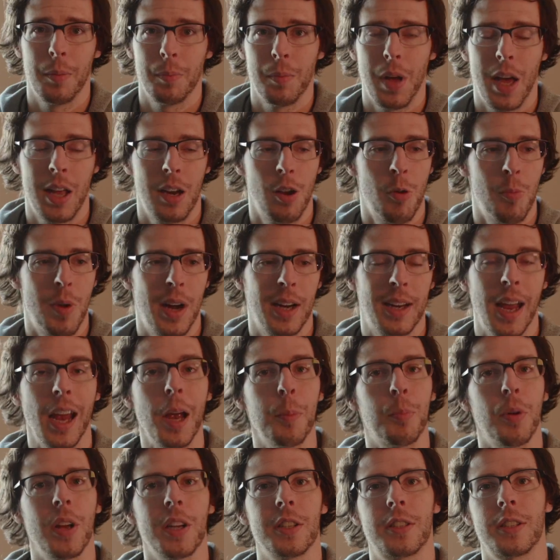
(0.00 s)
I know my
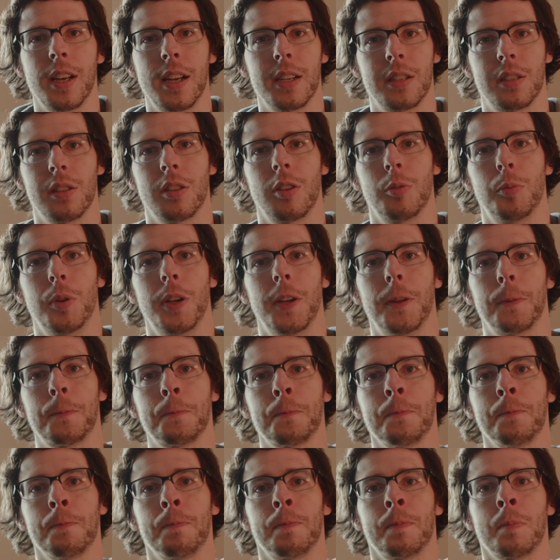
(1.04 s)
gameplay's changed a little bit
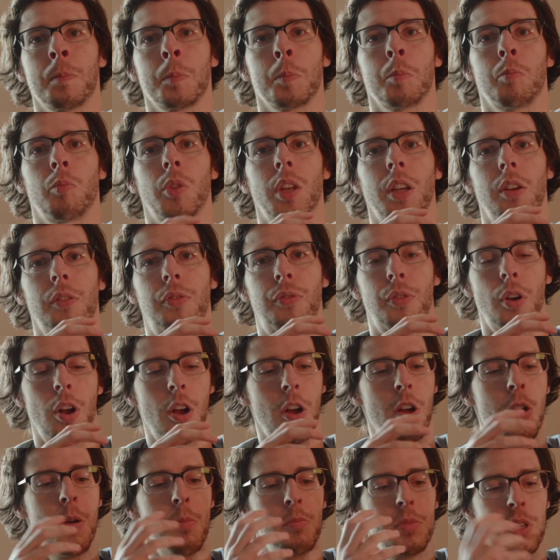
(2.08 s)

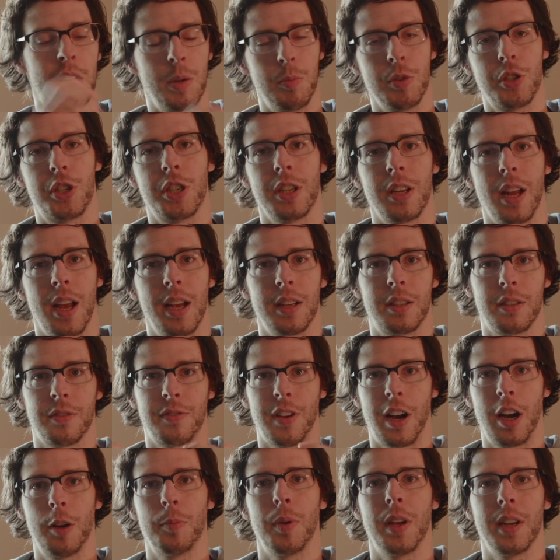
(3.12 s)
from D-Machine to
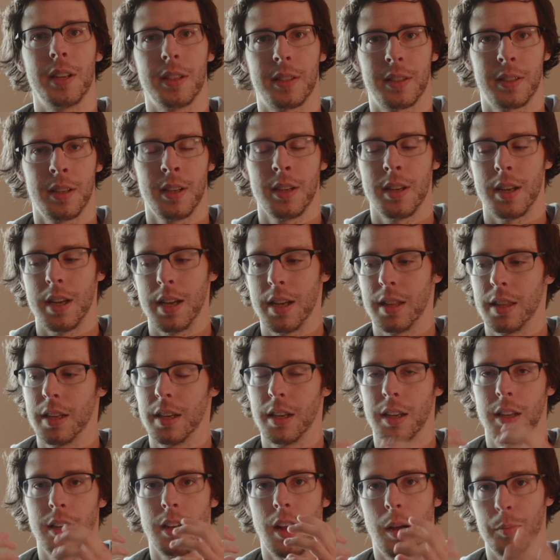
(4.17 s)
Firebase, and
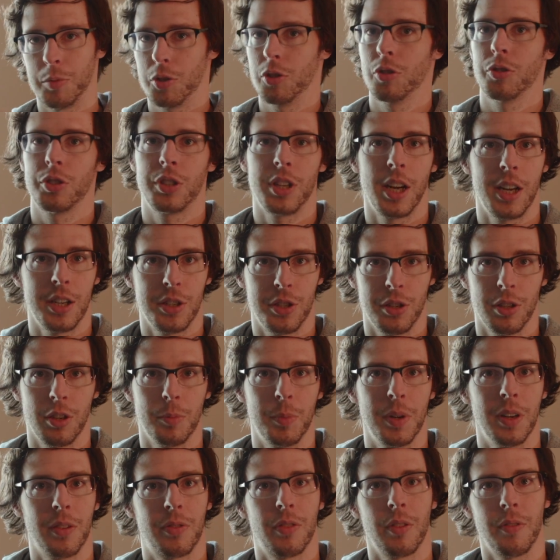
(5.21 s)
then I'm sure it'll change a little
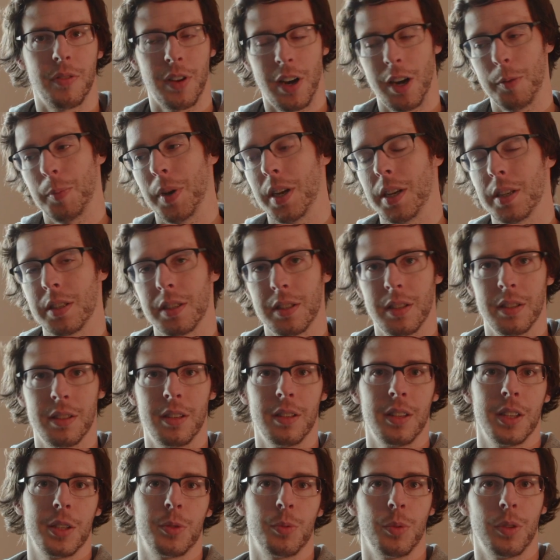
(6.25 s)
bit from Firebase
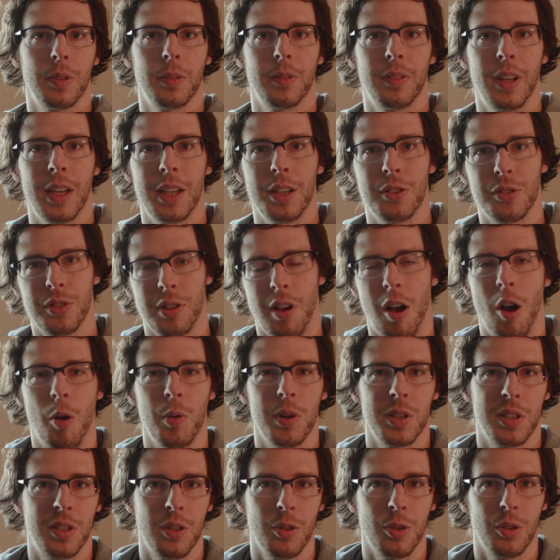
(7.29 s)
to this one. They usually
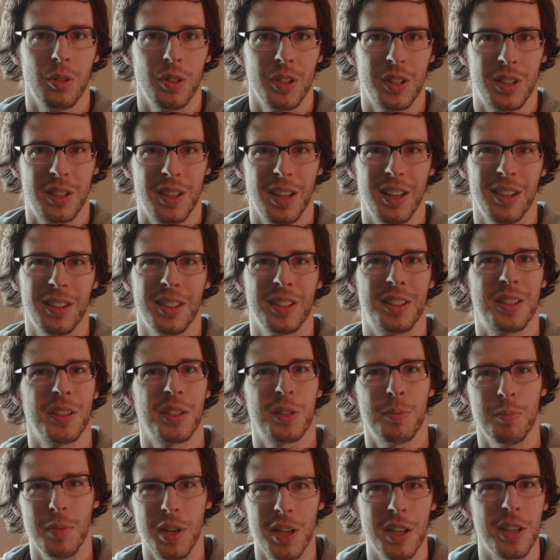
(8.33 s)
always do at least a
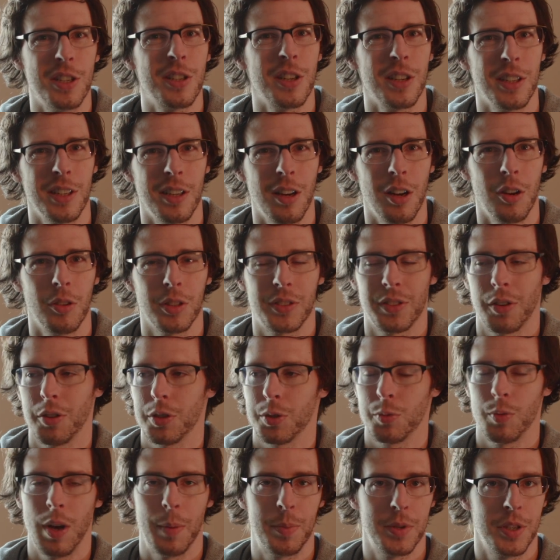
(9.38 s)
smidge, you know, as far
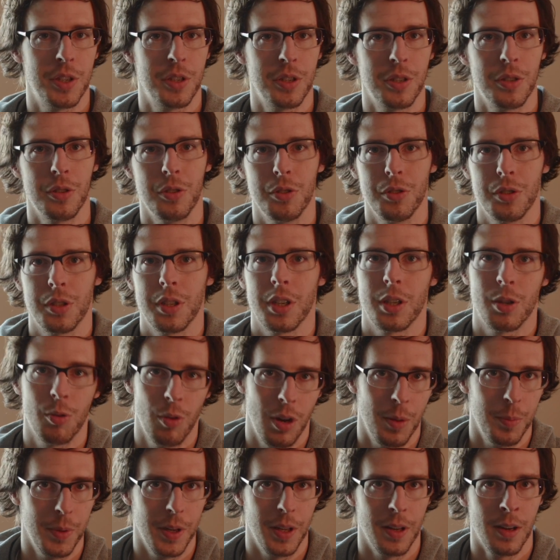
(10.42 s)
as weapons you use,
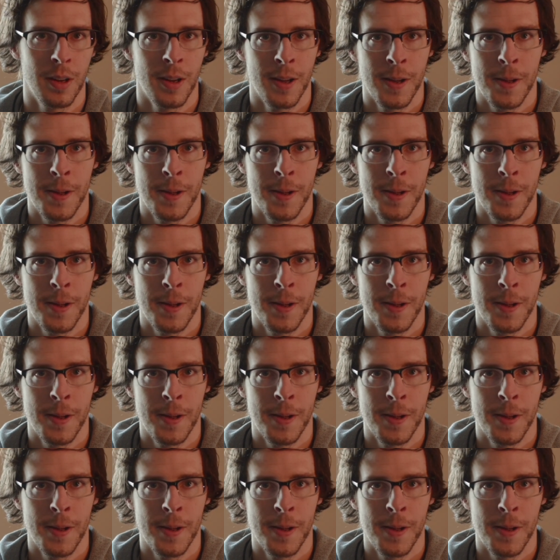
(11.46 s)
equipment,